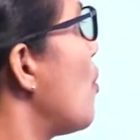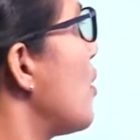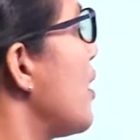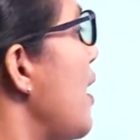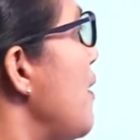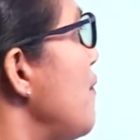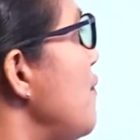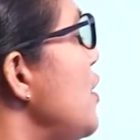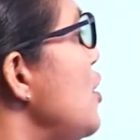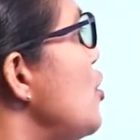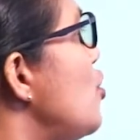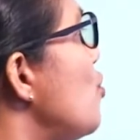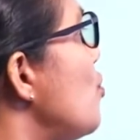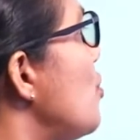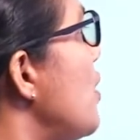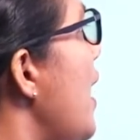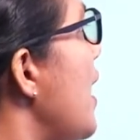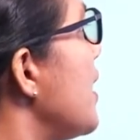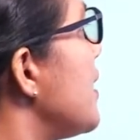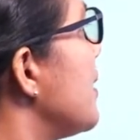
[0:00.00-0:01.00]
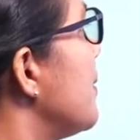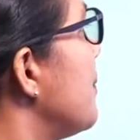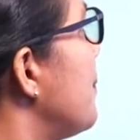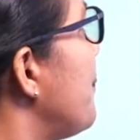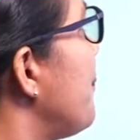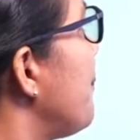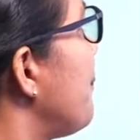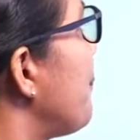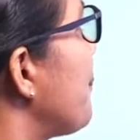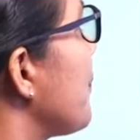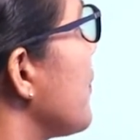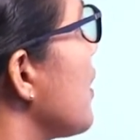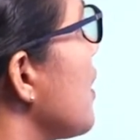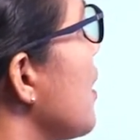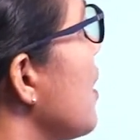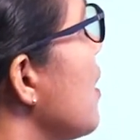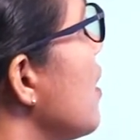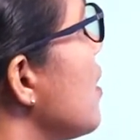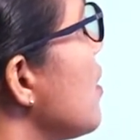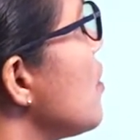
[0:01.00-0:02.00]
can we do that?
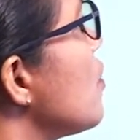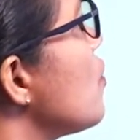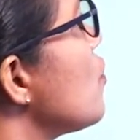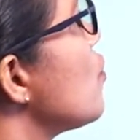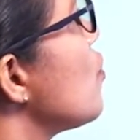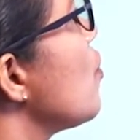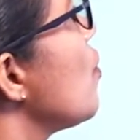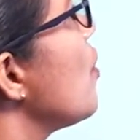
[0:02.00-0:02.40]
So